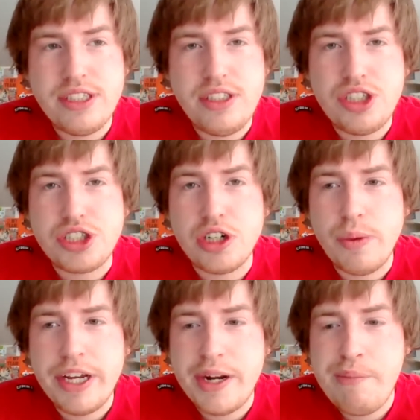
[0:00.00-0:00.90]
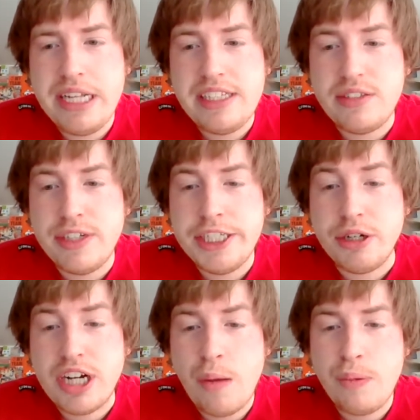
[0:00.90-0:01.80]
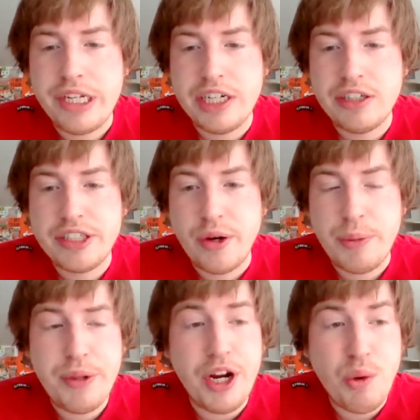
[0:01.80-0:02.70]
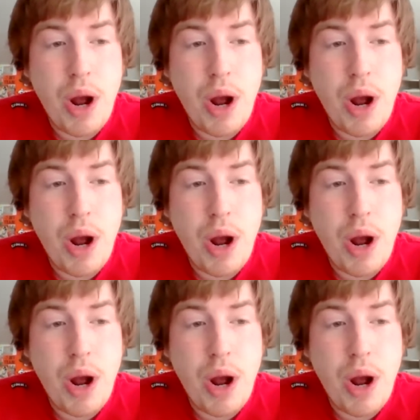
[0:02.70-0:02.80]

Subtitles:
Sure, we could have made this video a couple years ago and be like,